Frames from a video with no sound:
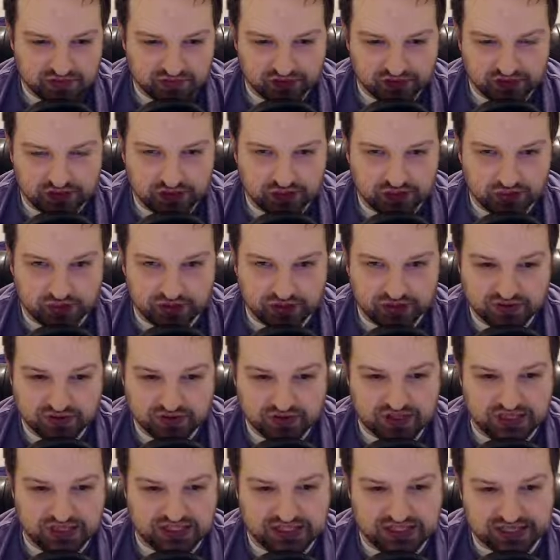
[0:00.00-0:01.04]
use with
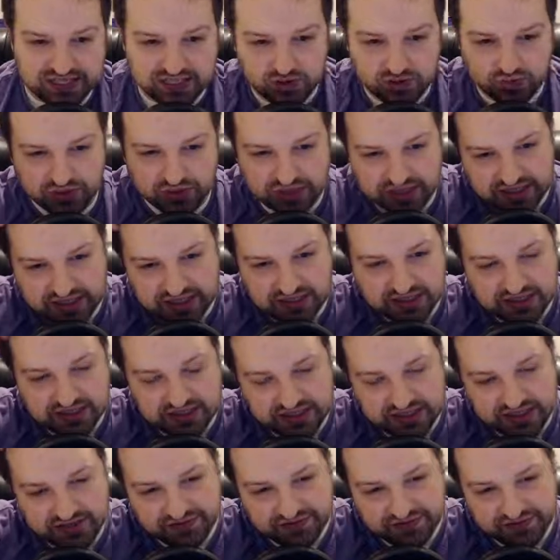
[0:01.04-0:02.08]
things like sprint and
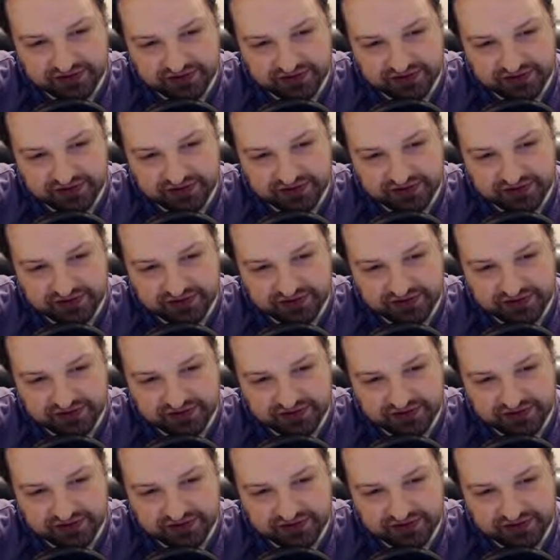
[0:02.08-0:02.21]
stuff.